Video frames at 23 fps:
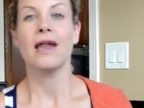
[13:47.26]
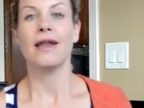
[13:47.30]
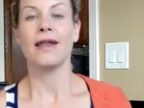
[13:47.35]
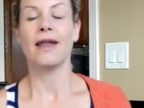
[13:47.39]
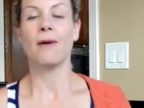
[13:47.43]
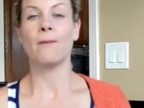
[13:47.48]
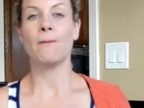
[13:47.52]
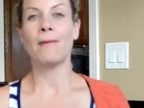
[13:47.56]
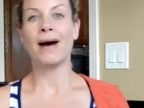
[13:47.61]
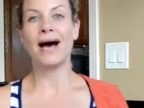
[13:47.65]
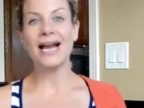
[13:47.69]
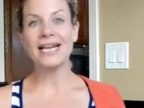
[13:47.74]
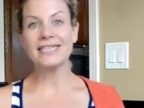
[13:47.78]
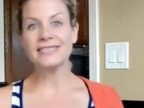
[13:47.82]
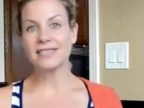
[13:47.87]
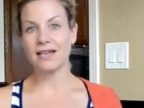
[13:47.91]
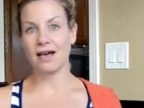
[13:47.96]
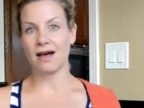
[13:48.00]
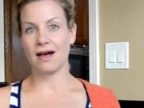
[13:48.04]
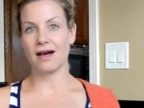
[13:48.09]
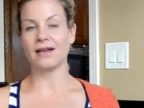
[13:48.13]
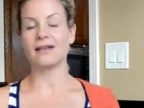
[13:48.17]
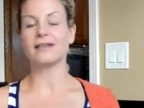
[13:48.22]
Now my
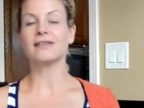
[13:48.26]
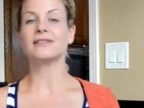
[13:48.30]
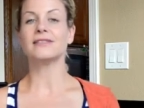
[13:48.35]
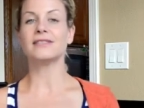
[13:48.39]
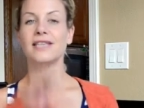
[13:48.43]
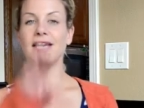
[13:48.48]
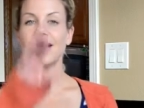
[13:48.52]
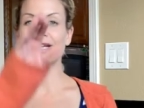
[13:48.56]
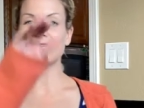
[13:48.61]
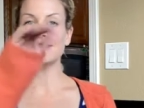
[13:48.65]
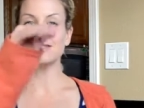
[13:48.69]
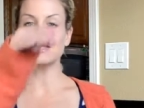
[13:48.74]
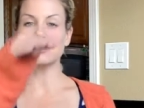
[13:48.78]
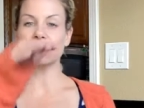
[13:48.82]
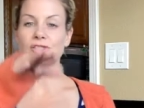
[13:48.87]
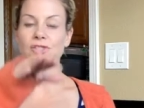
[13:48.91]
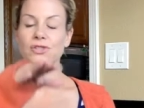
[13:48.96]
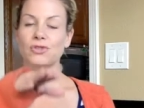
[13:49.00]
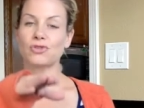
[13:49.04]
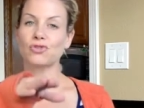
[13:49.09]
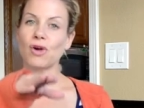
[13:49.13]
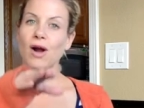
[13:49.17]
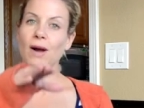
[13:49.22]
tongue tends
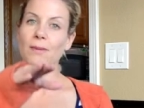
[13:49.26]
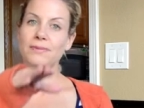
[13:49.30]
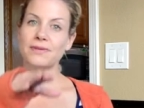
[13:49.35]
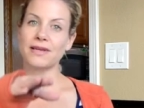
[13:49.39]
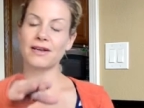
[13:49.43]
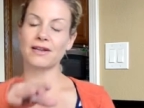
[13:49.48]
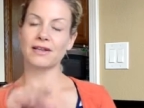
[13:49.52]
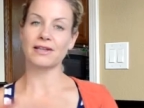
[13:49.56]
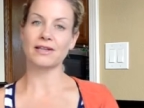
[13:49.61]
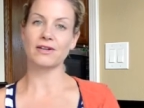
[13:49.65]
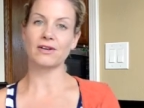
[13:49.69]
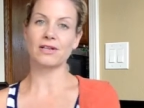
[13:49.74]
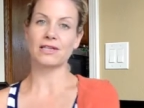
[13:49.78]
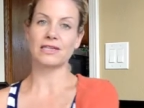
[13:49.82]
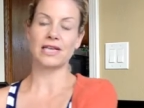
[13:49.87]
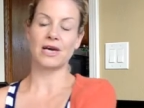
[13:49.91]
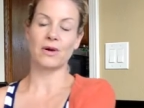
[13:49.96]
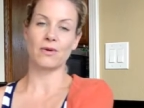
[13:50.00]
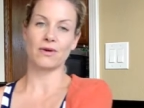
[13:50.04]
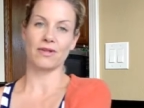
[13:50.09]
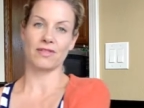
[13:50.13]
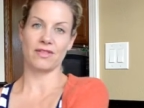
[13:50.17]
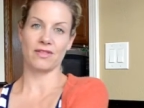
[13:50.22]
to drop down a little
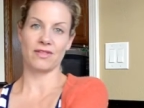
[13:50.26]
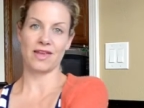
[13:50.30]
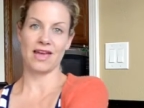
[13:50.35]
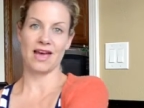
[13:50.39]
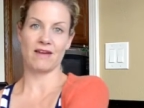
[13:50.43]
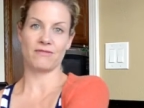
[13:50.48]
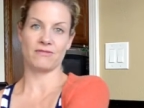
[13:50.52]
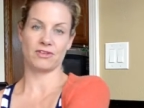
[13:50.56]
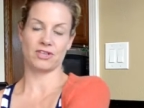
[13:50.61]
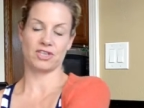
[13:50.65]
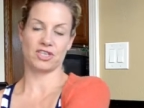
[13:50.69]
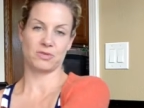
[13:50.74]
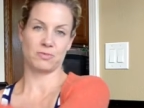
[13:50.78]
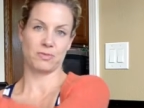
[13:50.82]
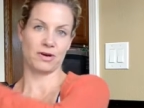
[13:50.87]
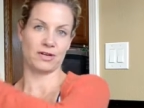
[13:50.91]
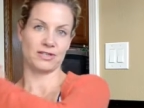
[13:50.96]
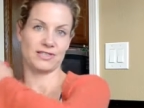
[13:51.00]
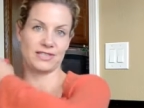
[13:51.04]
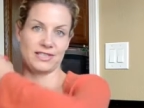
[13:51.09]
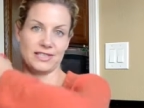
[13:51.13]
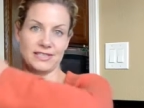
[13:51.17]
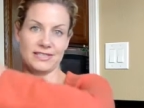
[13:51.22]
lower than the average
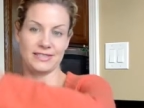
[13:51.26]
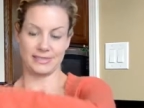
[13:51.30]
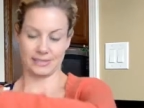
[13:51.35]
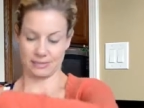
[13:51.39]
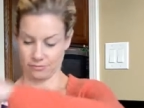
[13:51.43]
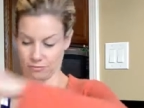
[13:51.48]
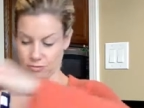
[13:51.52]
person's,